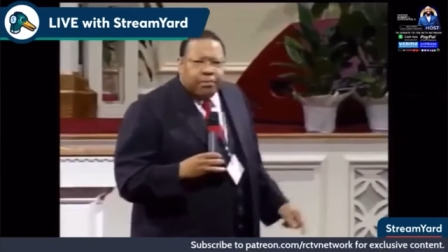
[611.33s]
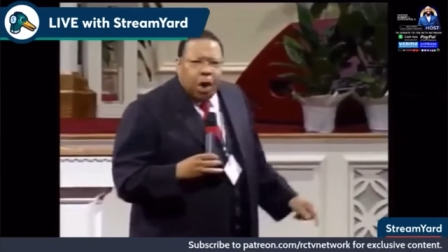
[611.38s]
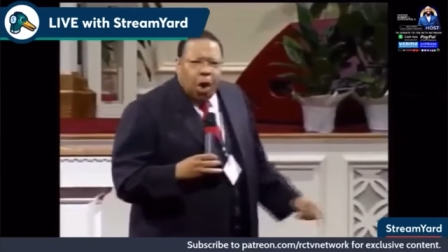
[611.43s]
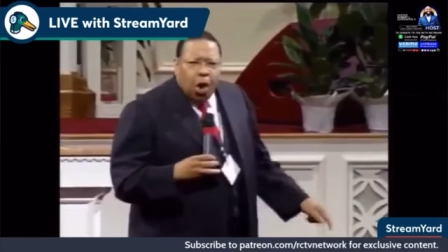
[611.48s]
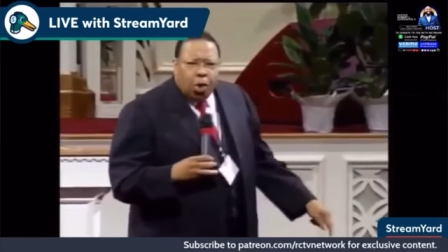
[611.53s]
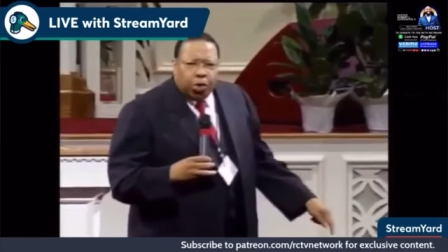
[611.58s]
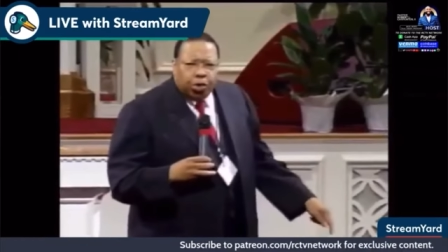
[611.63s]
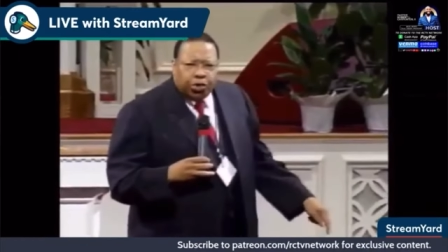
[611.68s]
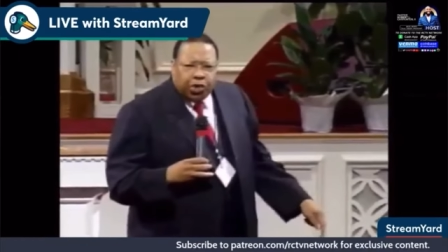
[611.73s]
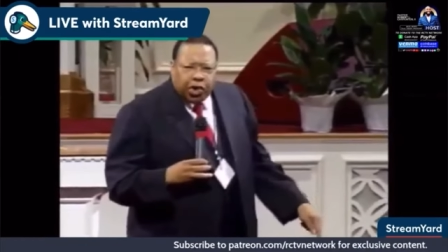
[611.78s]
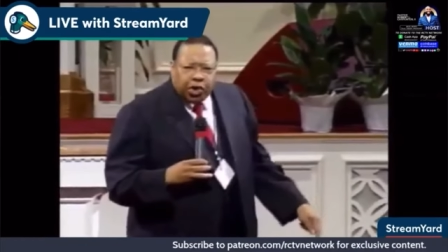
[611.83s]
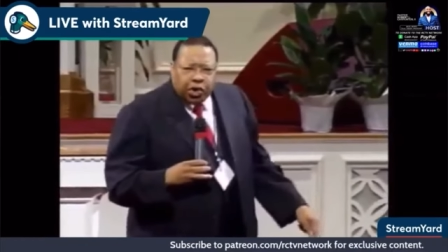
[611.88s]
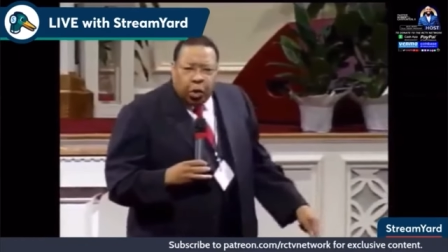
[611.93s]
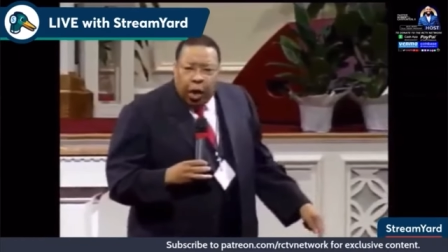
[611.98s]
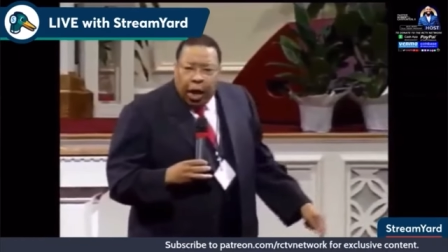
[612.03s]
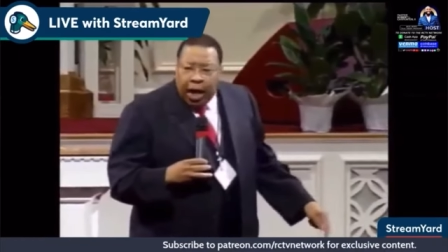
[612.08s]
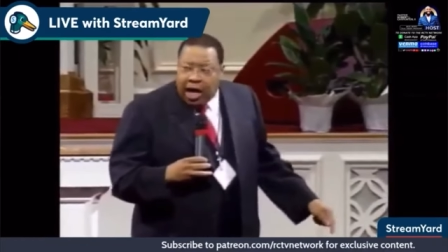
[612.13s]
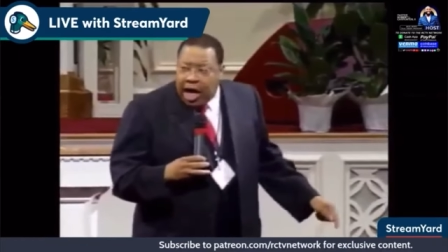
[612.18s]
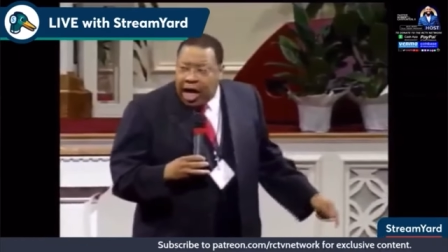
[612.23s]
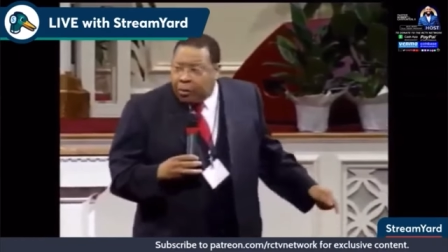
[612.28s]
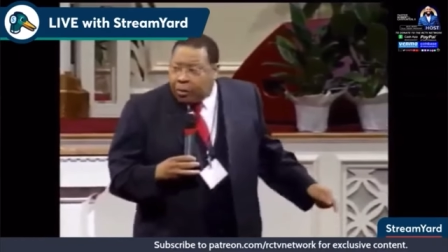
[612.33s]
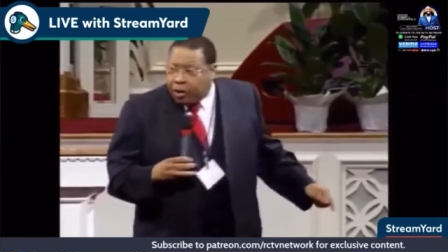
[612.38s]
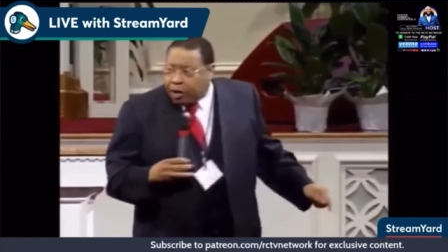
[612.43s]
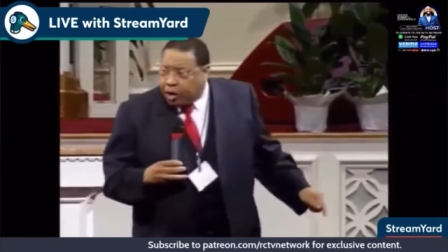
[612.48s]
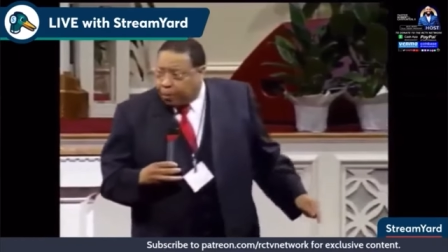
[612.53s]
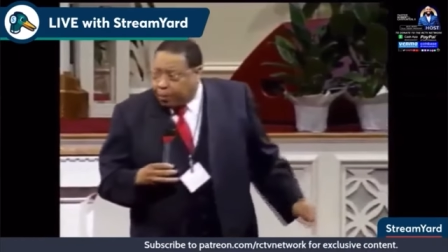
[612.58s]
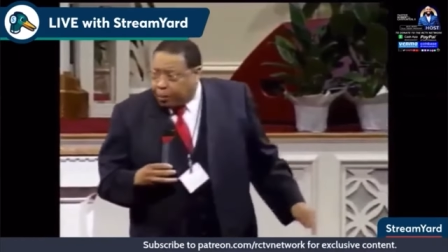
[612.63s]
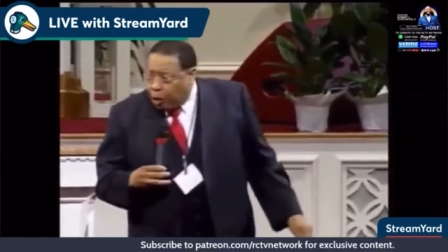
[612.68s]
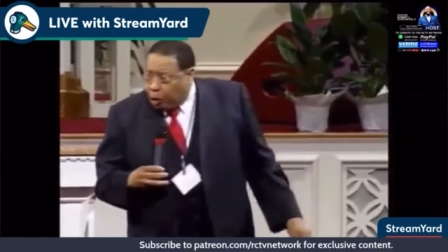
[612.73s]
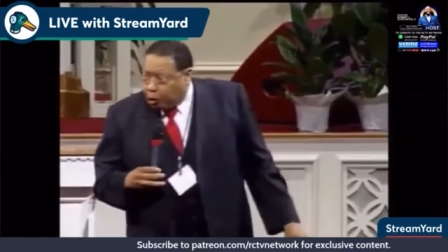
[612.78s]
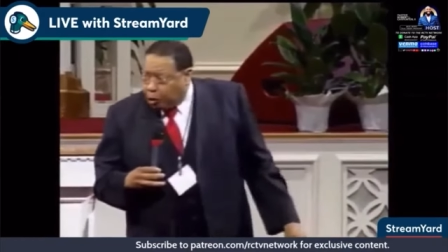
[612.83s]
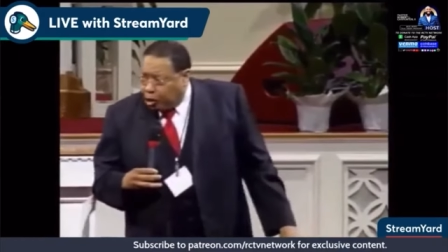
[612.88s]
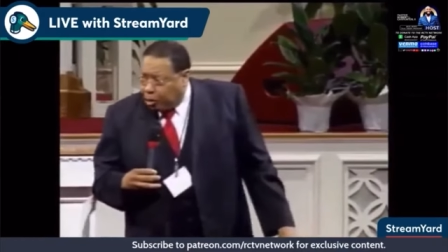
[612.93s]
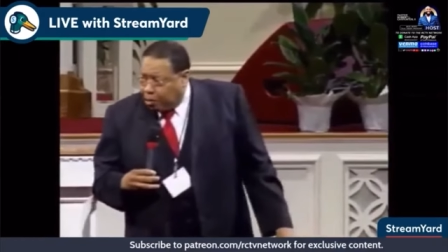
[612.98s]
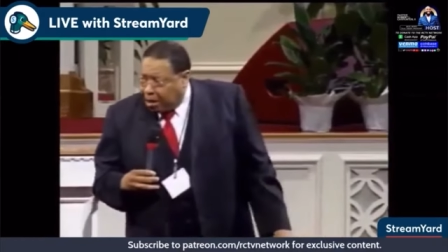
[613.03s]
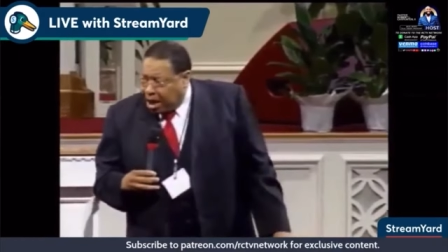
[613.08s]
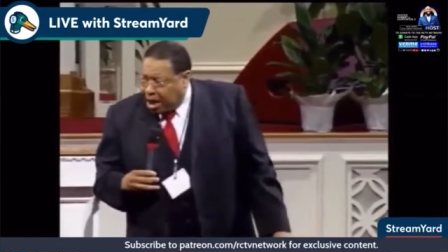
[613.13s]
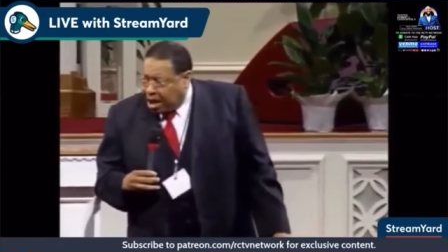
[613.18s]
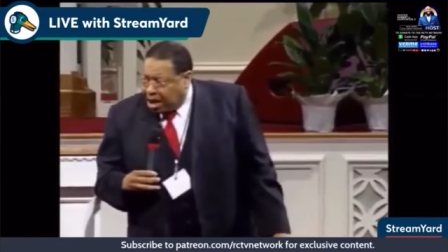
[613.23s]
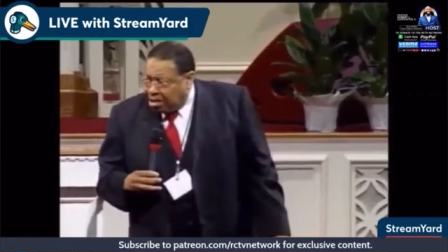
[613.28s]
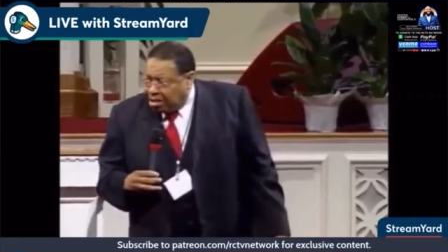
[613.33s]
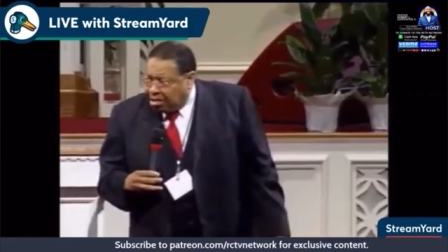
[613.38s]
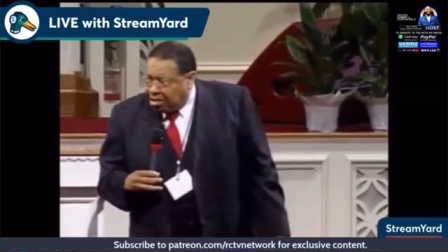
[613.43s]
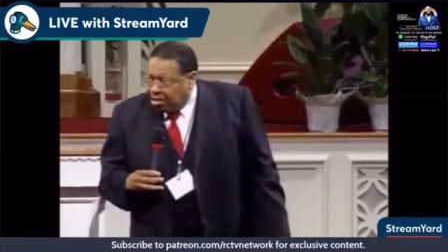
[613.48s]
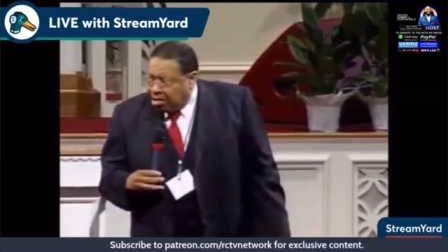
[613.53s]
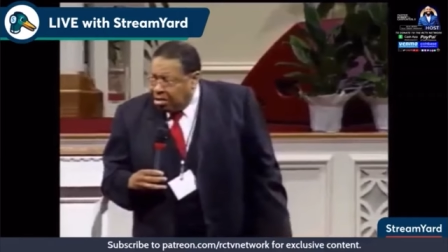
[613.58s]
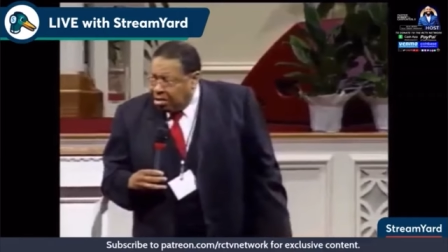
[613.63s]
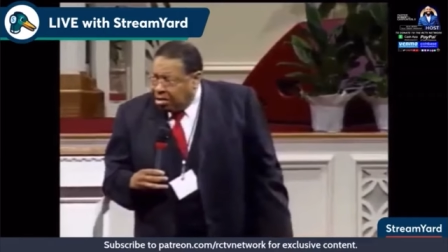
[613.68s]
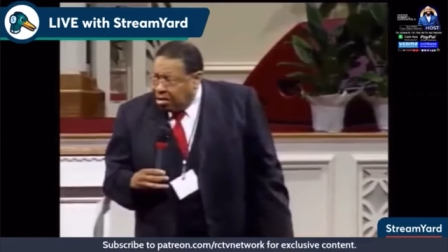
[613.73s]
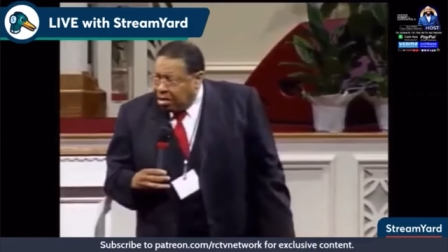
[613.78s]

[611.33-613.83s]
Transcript: Moses where he was supposed to be